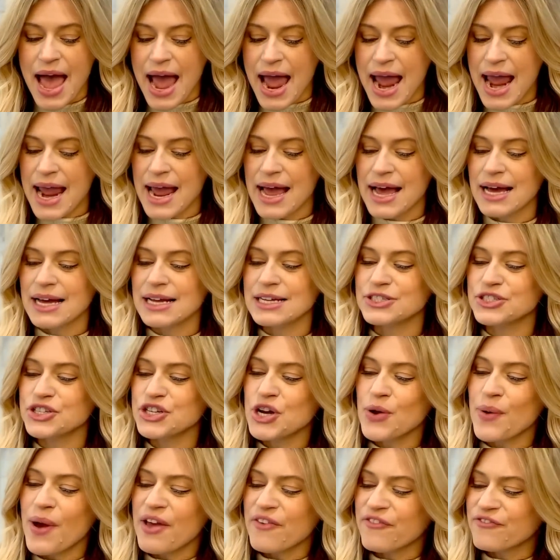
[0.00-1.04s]
And, you
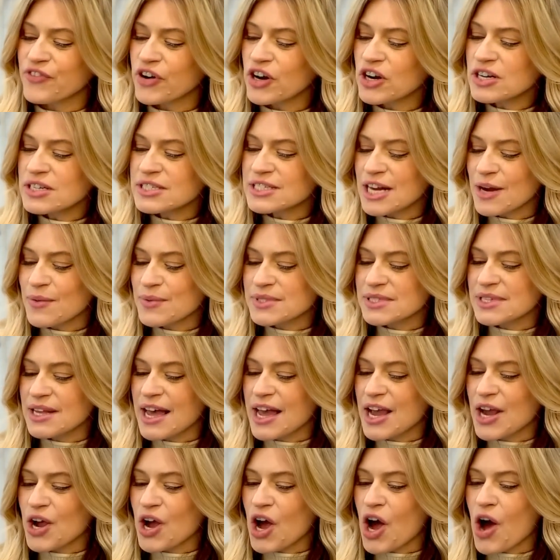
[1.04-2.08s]
know, at first I was
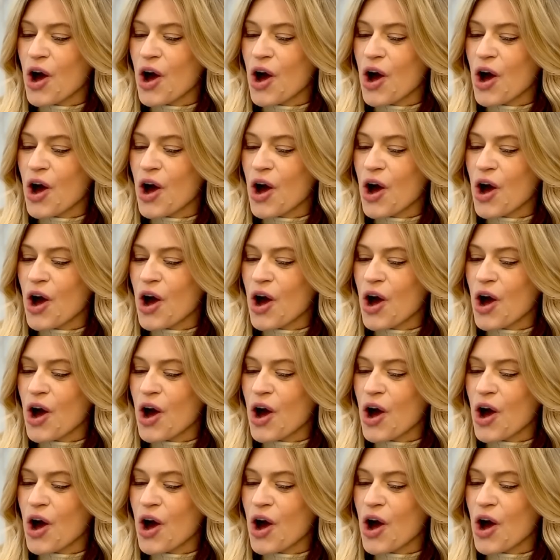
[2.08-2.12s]
like,